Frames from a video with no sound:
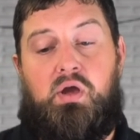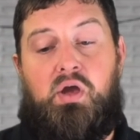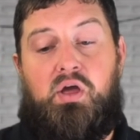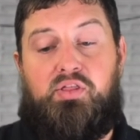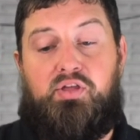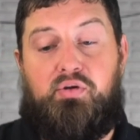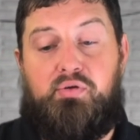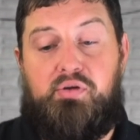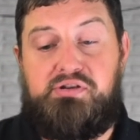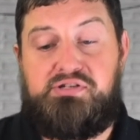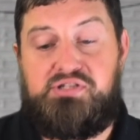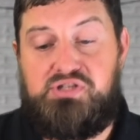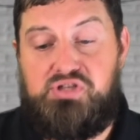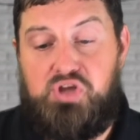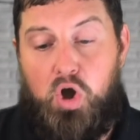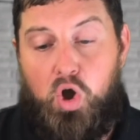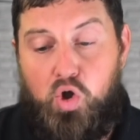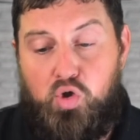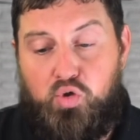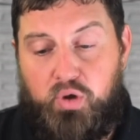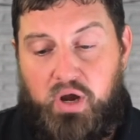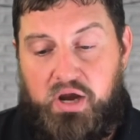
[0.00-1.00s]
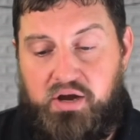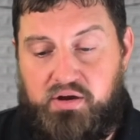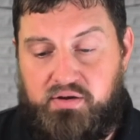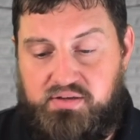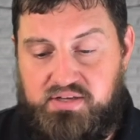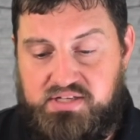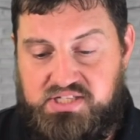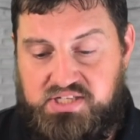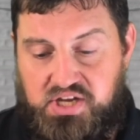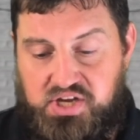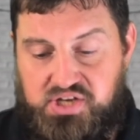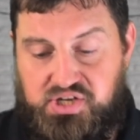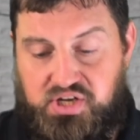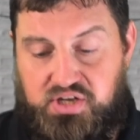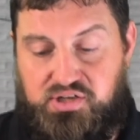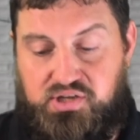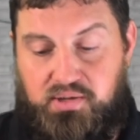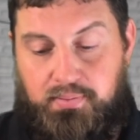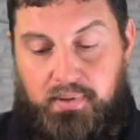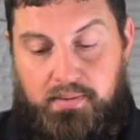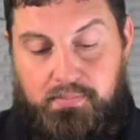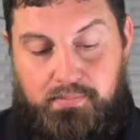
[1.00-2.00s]
There is no greater decision
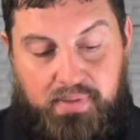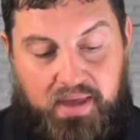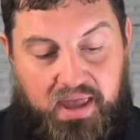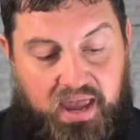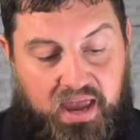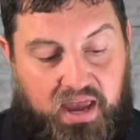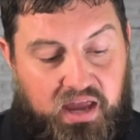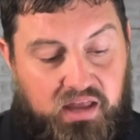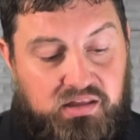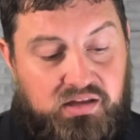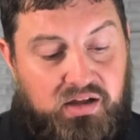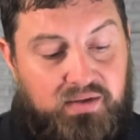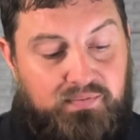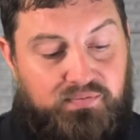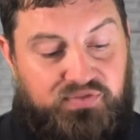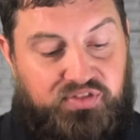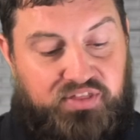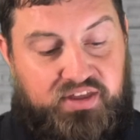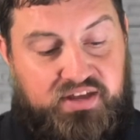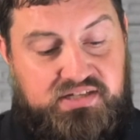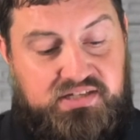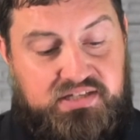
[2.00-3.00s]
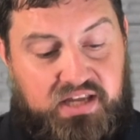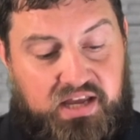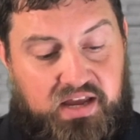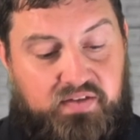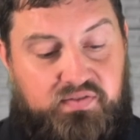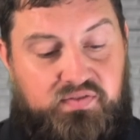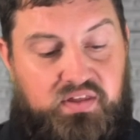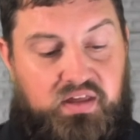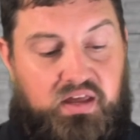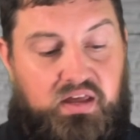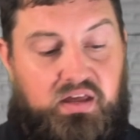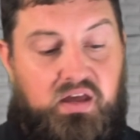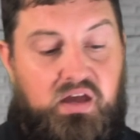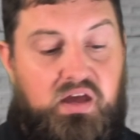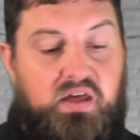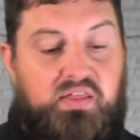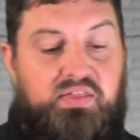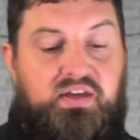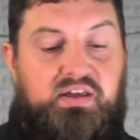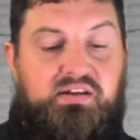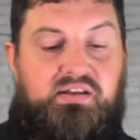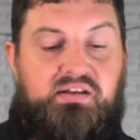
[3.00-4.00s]
to be made this evening
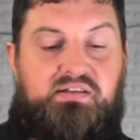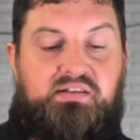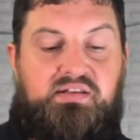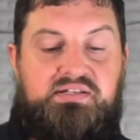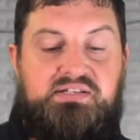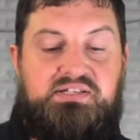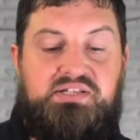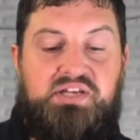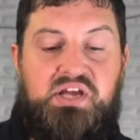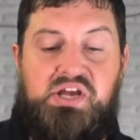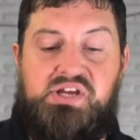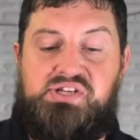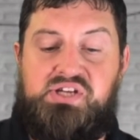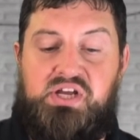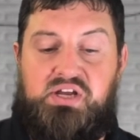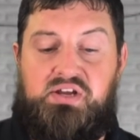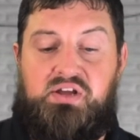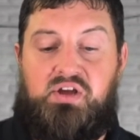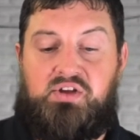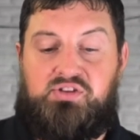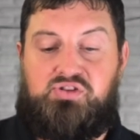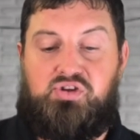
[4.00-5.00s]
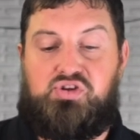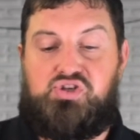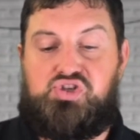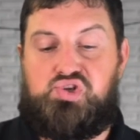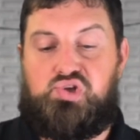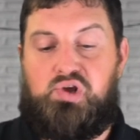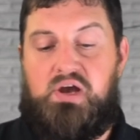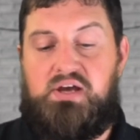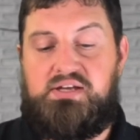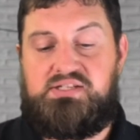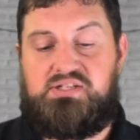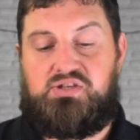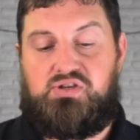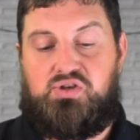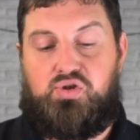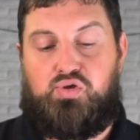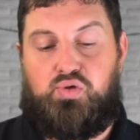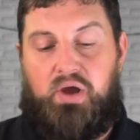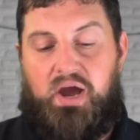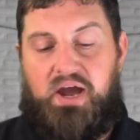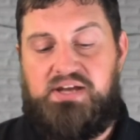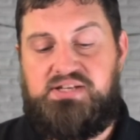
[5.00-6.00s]
than the decision to trust
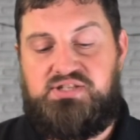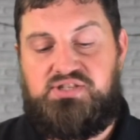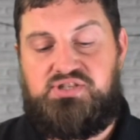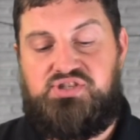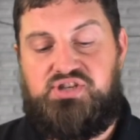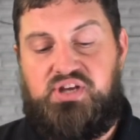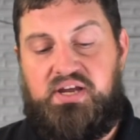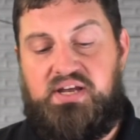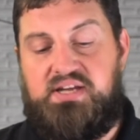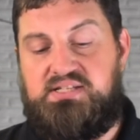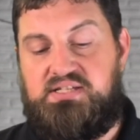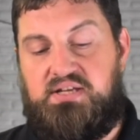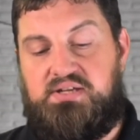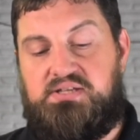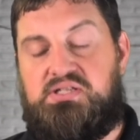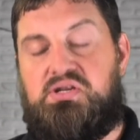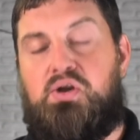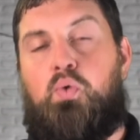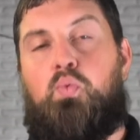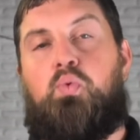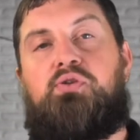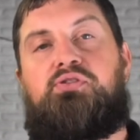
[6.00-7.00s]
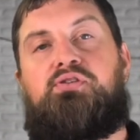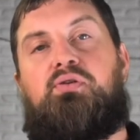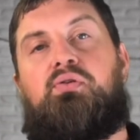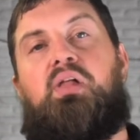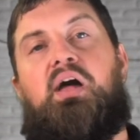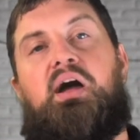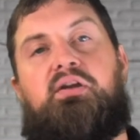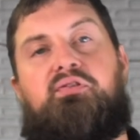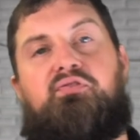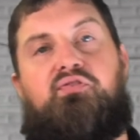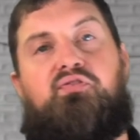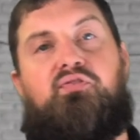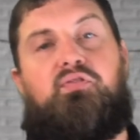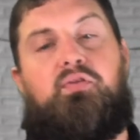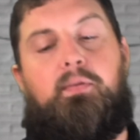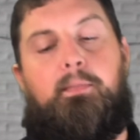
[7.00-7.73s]
Christ Jesus with your life.